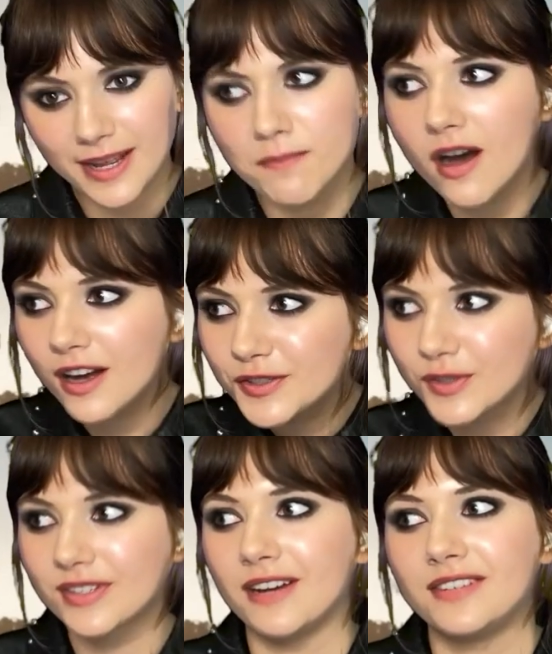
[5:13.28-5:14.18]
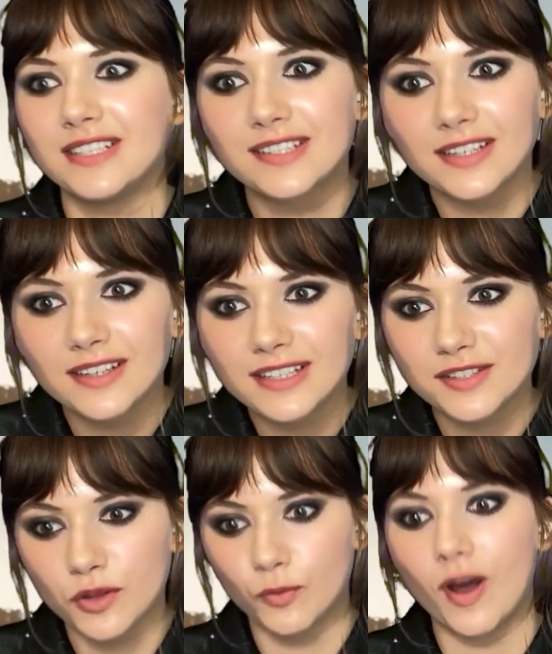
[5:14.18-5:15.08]
immerse yourself into
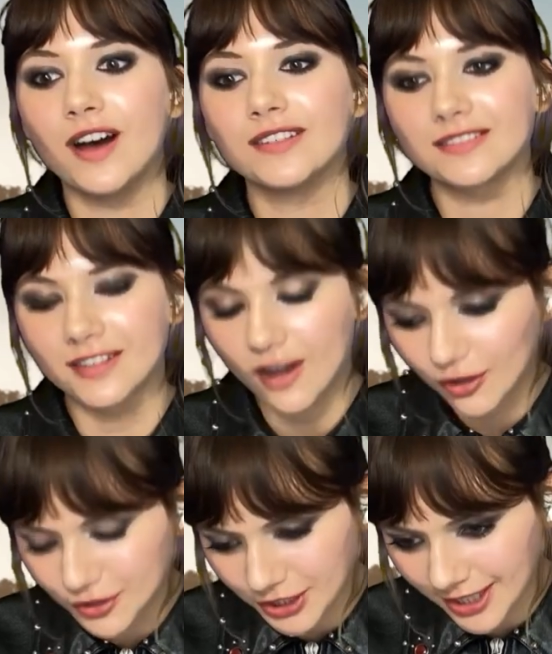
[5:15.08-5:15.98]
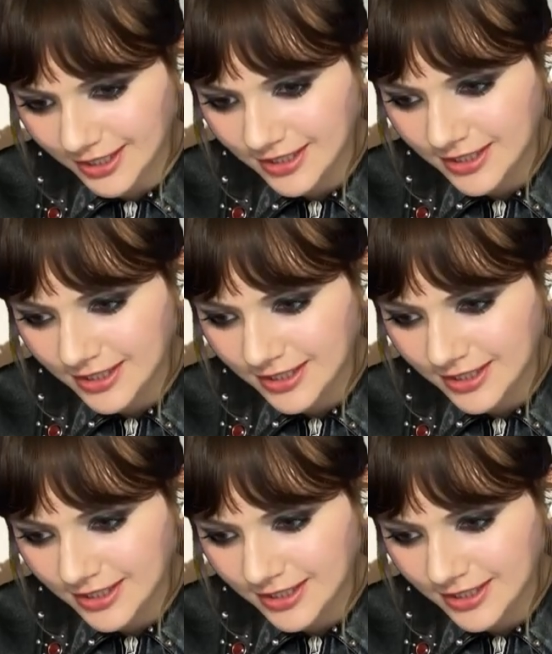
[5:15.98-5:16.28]
into the world and the culture.